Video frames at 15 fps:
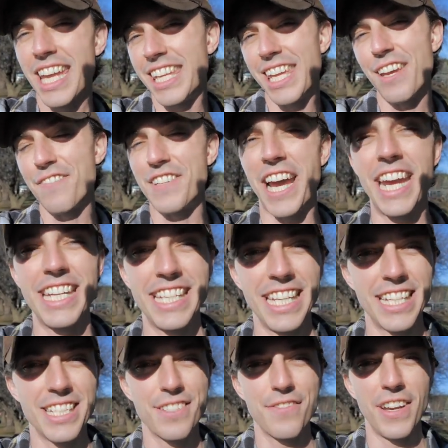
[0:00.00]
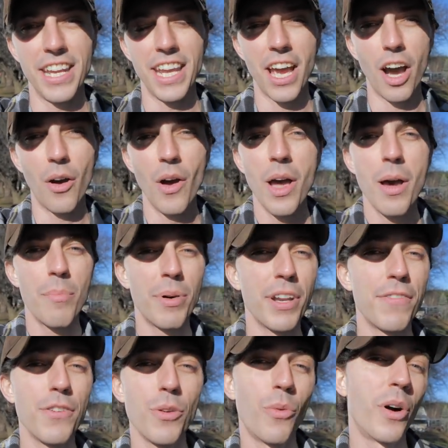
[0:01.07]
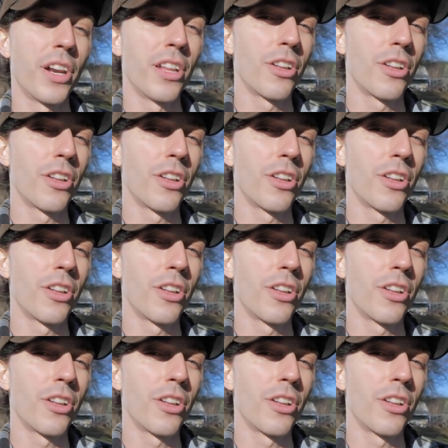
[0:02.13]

gift ideas video, but if you want